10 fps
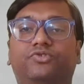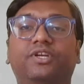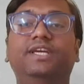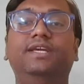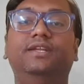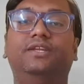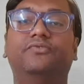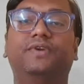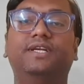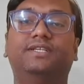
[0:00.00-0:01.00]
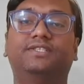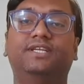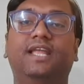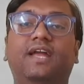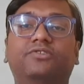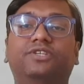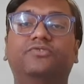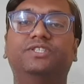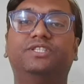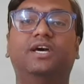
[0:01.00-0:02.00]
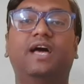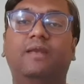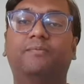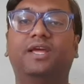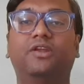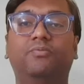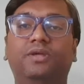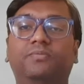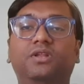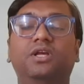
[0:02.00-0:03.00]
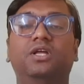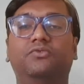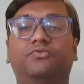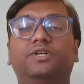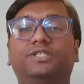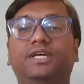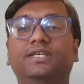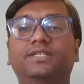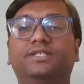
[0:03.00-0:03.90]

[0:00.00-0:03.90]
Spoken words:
3 different scenarios in which they are helping now people. The first is